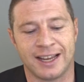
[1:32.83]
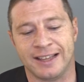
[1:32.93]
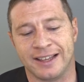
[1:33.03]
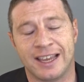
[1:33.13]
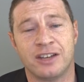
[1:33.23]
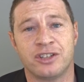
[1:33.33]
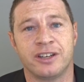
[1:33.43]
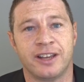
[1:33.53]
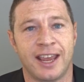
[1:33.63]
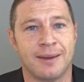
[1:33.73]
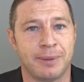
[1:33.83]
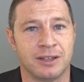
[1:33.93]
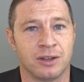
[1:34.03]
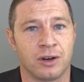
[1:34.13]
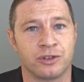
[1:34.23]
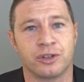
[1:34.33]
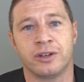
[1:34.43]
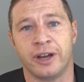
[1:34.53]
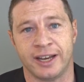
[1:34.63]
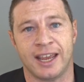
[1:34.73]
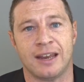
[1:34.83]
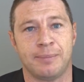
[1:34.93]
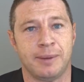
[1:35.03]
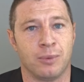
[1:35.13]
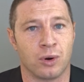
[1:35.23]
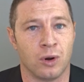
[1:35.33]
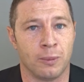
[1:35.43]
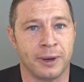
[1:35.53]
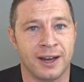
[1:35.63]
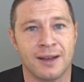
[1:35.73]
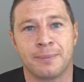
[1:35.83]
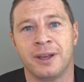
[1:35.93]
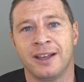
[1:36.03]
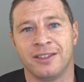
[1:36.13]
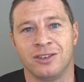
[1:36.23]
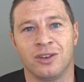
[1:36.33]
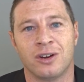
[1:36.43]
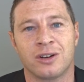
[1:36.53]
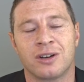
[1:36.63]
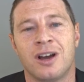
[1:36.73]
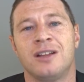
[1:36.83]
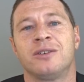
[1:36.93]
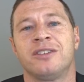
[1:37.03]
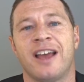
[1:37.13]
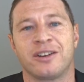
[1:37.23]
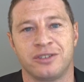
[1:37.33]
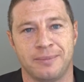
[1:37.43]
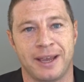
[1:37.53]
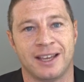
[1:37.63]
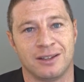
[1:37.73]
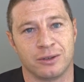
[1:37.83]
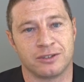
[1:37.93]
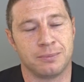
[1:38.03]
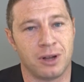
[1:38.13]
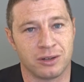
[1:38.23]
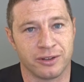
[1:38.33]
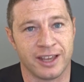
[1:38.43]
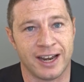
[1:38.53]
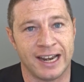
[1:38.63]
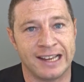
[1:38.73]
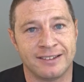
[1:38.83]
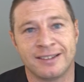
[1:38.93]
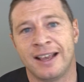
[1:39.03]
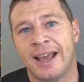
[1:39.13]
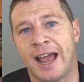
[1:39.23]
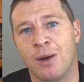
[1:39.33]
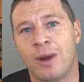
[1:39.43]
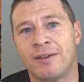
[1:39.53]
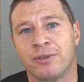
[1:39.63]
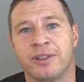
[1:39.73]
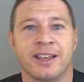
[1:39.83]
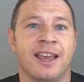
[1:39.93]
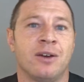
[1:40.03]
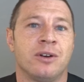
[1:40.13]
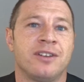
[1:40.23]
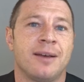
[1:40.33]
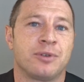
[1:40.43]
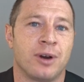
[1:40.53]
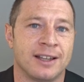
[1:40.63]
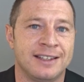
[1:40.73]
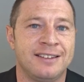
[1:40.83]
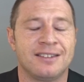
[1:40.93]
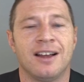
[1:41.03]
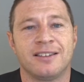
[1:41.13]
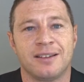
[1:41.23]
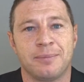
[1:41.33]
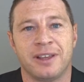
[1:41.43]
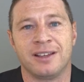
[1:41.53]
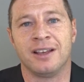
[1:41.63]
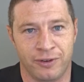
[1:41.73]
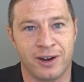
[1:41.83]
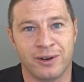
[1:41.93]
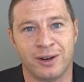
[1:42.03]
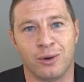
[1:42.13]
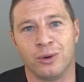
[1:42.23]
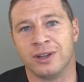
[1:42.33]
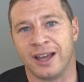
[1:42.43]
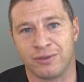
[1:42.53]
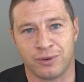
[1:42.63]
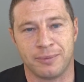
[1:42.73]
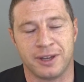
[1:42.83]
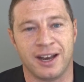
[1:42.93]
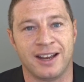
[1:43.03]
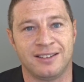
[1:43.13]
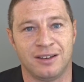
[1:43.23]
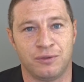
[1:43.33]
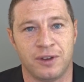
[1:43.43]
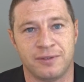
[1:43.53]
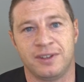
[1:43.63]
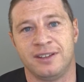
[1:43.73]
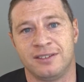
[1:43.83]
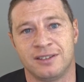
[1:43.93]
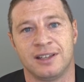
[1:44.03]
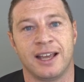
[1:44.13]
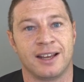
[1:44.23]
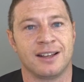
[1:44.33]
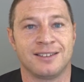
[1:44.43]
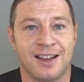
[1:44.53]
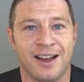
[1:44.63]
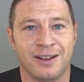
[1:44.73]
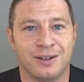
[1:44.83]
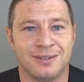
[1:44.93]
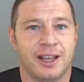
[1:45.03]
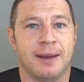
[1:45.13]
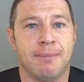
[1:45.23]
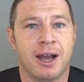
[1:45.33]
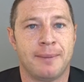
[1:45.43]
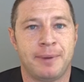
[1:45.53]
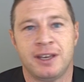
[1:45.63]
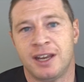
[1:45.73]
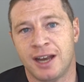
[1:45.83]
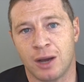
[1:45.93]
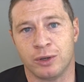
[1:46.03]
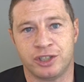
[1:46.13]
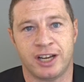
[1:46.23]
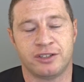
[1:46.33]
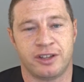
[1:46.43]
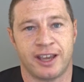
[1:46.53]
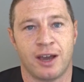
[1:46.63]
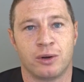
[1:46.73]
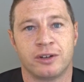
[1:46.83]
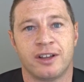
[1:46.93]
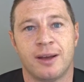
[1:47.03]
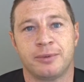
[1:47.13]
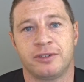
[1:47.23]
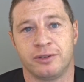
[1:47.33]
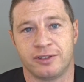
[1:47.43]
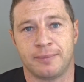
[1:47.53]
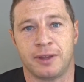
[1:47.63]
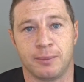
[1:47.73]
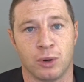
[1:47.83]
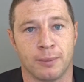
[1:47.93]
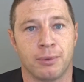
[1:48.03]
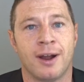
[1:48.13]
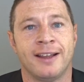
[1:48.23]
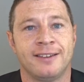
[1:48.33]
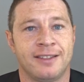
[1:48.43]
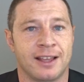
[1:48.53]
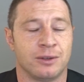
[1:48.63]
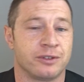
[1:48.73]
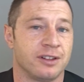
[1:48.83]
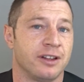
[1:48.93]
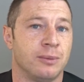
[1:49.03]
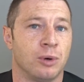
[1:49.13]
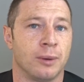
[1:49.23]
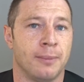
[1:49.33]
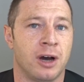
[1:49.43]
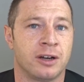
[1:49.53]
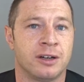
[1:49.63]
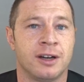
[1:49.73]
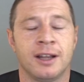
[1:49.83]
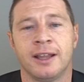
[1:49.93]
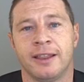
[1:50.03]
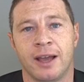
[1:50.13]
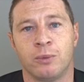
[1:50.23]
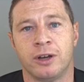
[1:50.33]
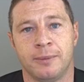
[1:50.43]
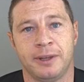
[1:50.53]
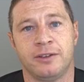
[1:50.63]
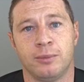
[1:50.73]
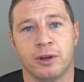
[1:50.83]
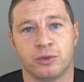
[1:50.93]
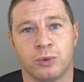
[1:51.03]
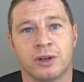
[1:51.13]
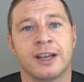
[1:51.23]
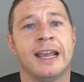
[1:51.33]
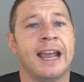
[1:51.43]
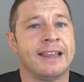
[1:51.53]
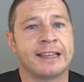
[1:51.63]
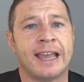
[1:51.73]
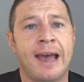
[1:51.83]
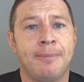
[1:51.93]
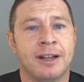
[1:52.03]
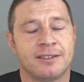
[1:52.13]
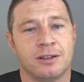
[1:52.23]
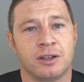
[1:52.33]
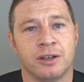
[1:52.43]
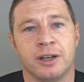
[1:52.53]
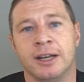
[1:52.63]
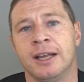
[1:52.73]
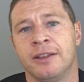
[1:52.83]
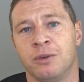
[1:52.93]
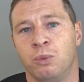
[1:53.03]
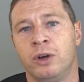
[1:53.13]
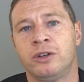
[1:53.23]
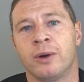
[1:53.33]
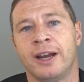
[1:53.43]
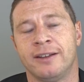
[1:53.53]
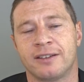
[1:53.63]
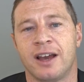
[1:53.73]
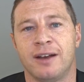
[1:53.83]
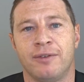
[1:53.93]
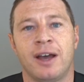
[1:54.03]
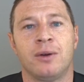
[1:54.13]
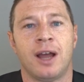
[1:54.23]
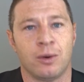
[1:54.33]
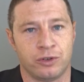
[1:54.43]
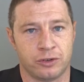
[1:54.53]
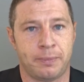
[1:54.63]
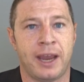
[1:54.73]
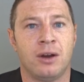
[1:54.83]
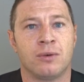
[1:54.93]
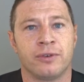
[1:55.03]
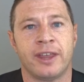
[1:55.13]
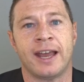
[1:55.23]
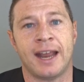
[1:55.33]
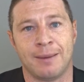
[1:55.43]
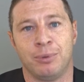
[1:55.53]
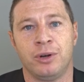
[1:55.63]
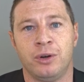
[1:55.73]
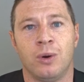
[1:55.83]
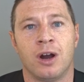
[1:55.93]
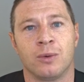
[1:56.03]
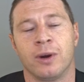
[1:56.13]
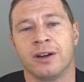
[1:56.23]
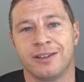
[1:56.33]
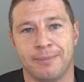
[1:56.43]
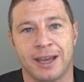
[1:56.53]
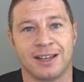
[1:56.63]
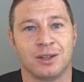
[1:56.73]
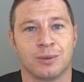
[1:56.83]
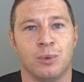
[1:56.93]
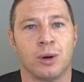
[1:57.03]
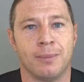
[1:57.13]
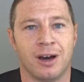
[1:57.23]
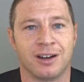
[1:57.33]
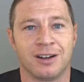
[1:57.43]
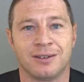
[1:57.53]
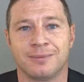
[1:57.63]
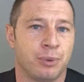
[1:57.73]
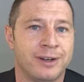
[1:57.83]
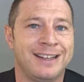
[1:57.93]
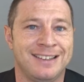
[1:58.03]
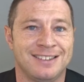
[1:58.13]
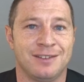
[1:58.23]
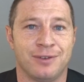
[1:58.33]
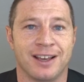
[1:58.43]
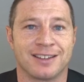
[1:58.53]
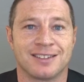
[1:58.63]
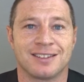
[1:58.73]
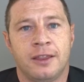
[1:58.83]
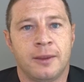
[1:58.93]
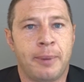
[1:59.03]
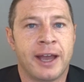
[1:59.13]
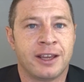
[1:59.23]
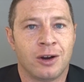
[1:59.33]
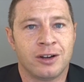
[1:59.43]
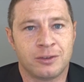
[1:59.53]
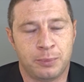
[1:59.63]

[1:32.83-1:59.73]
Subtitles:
and the kitchen can be larger, it can be more opened up. The darker colors actually make it look smaller than it is. However, the countertops are at least not something very old like from the 1950s like tile. In my opinion, I would change the countertops to something more bright that looks a little more modern. That wouldn't be too much work. And the cabinets look good. The wood grain is kind of out. I would just paint over that and put new hardware to make it look more modern. Pretty easy fix. The backyard is